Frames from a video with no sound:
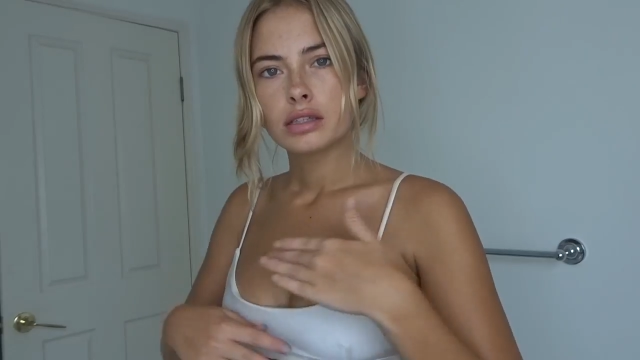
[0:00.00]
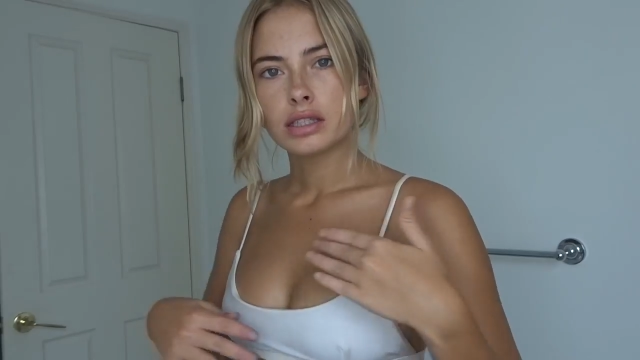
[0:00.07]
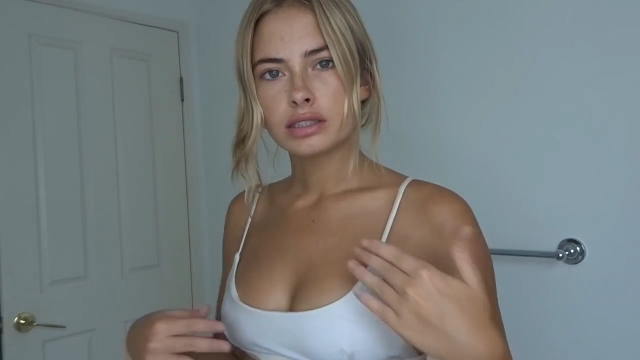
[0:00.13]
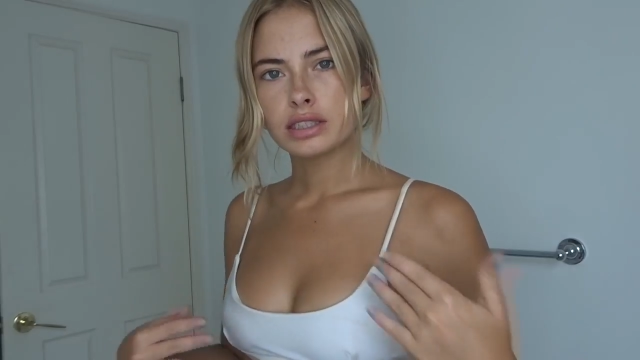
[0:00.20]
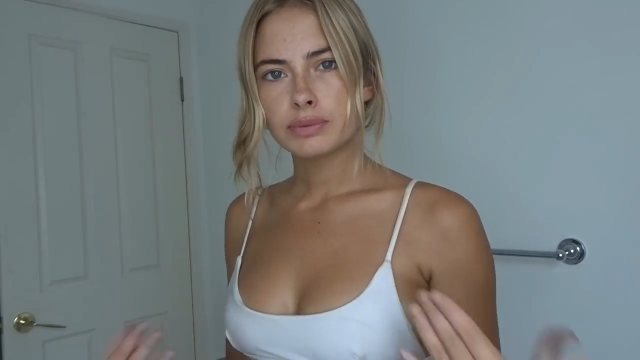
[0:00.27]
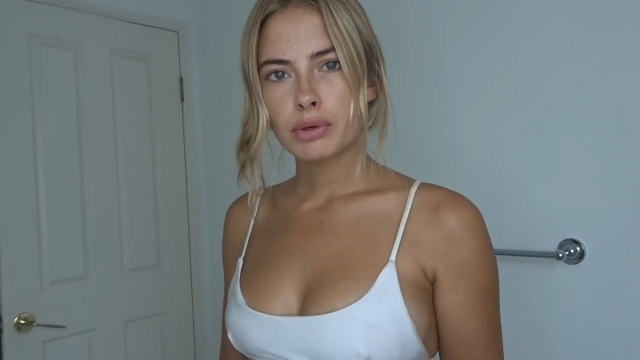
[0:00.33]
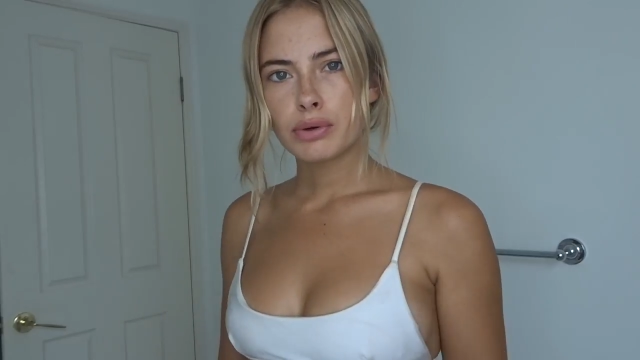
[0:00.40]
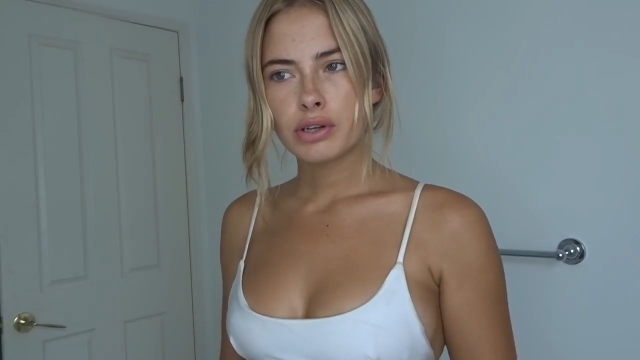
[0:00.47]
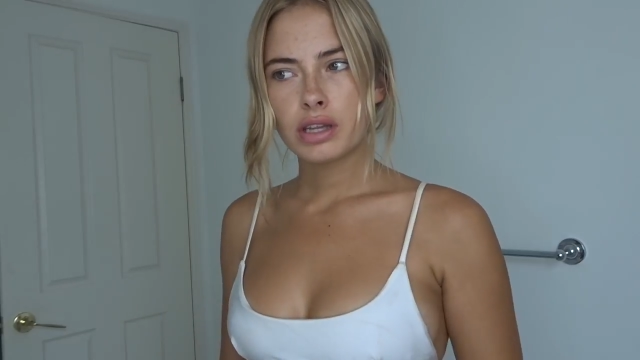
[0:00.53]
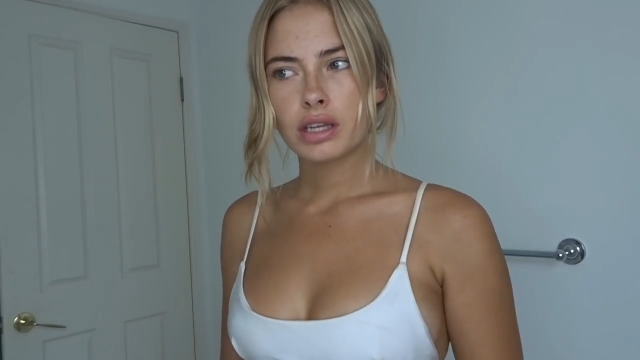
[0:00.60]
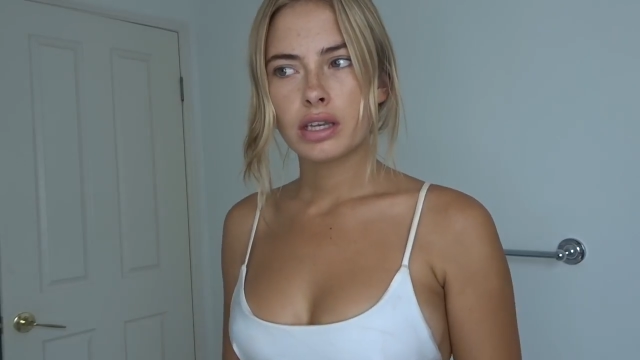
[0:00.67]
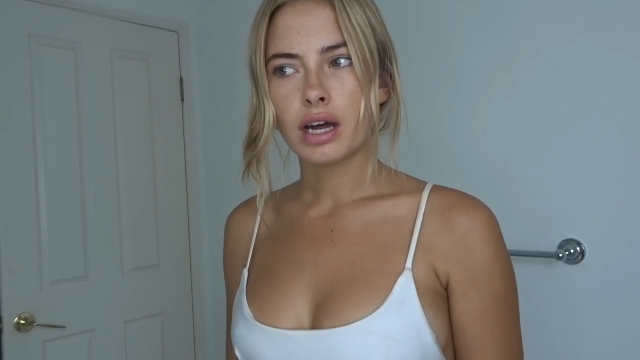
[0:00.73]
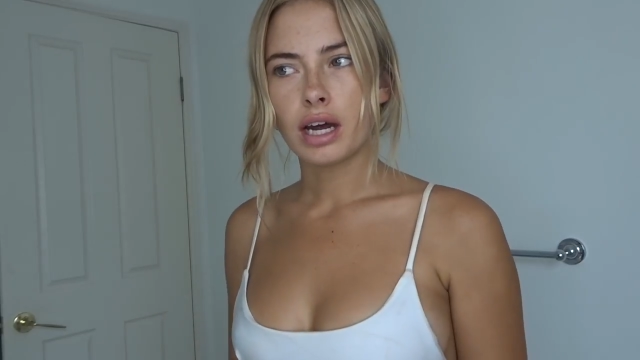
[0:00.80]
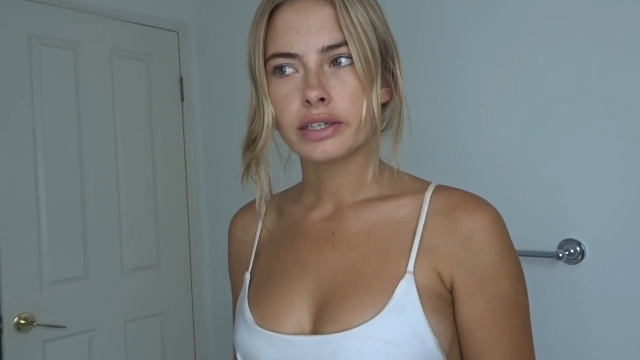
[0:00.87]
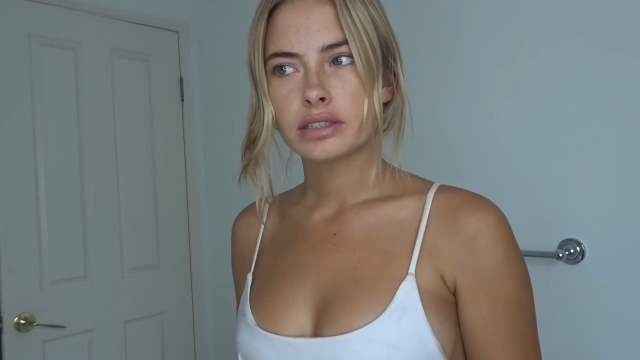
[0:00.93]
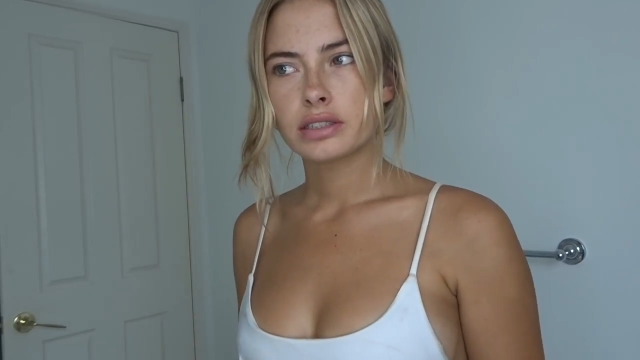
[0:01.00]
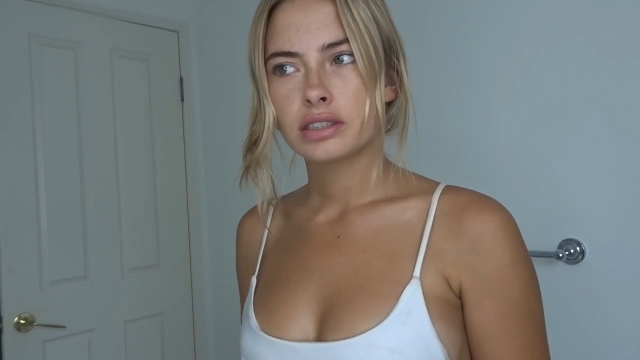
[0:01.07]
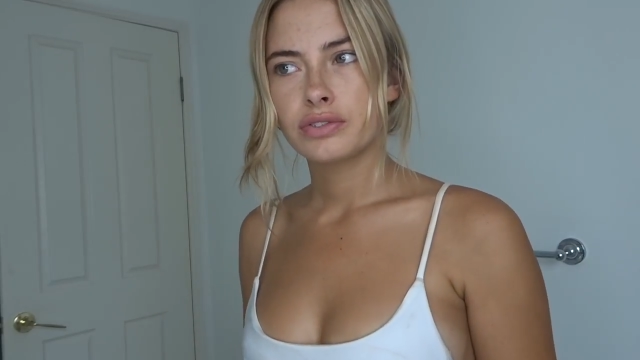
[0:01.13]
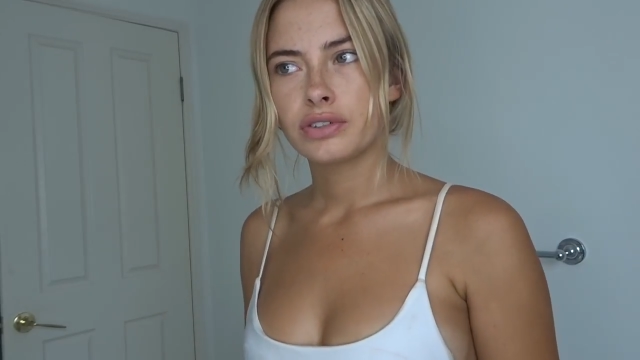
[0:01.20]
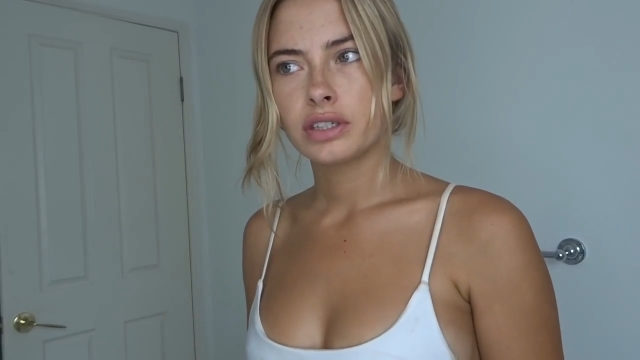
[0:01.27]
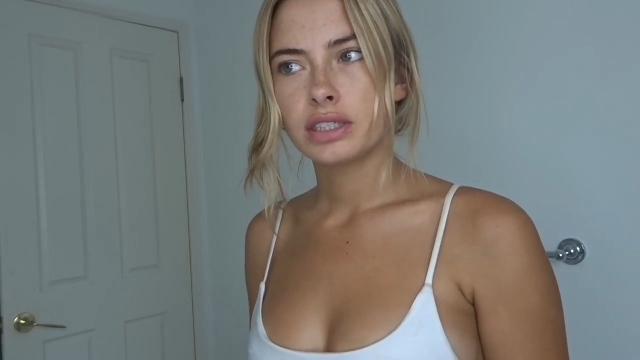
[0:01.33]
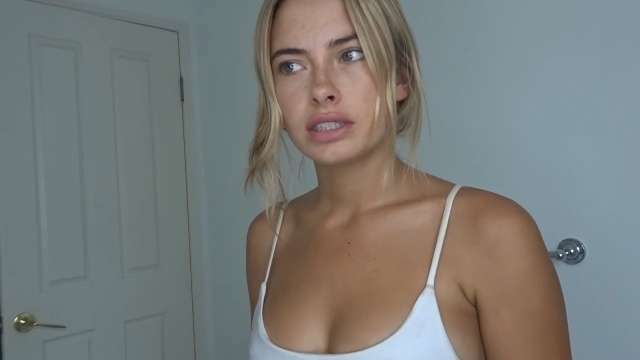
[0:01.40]
This is probably the
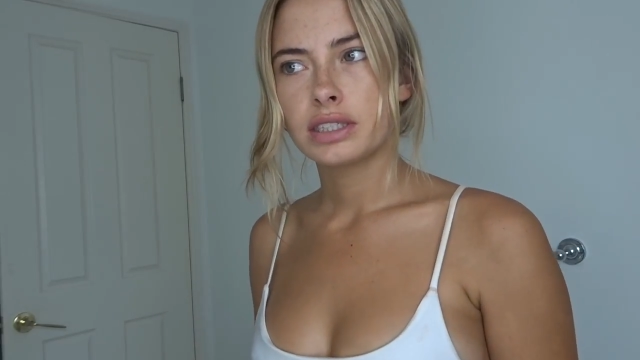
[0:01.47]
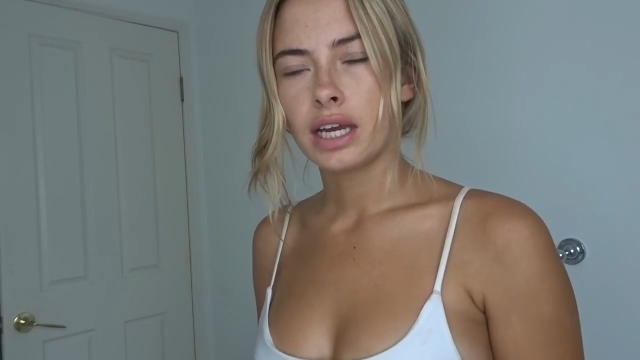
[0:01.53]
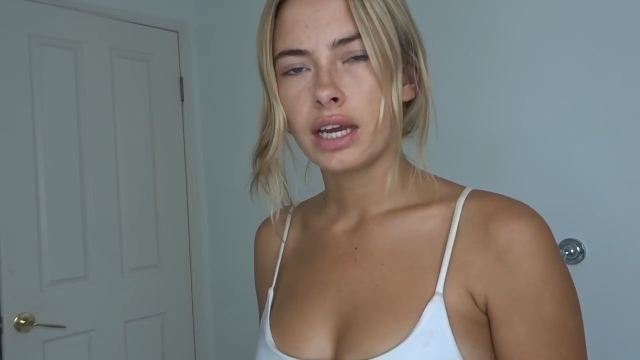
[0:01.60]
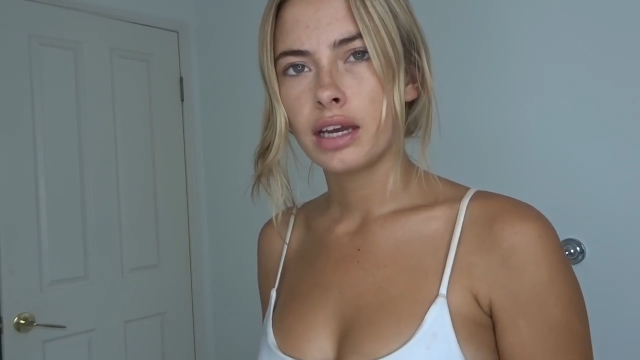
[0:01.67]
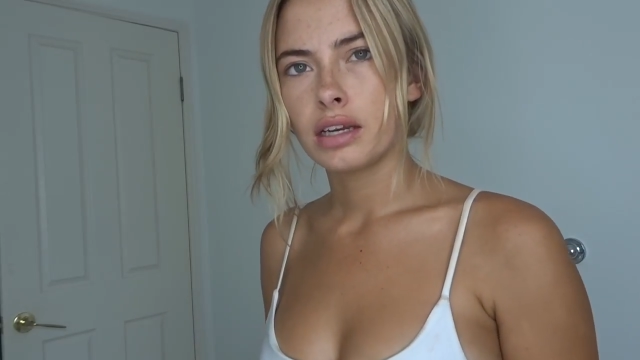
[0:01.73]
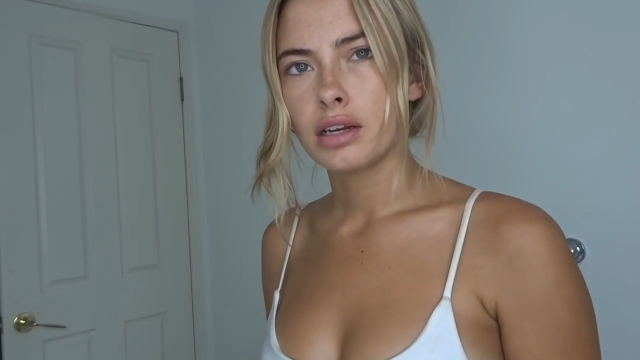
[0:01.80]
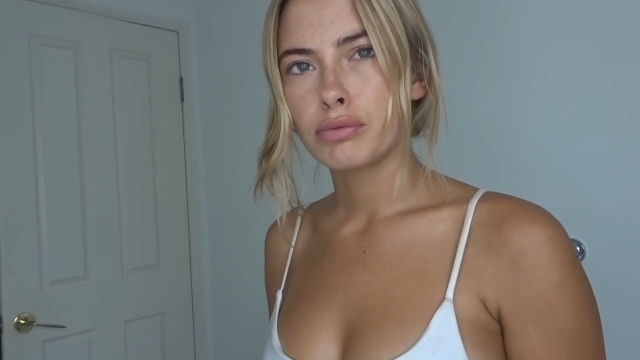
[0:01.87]
nicest feeling tan